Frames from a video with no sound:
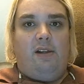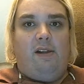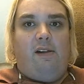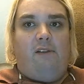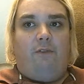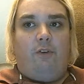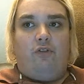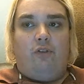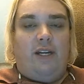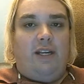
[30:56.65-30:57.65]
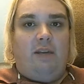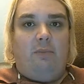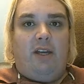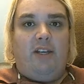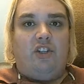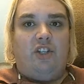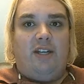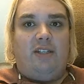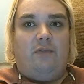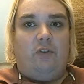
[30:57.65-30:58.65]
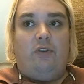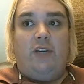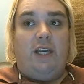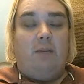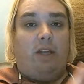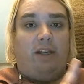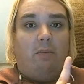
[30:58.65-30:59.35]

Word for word: for treating him like shit, for treating him like a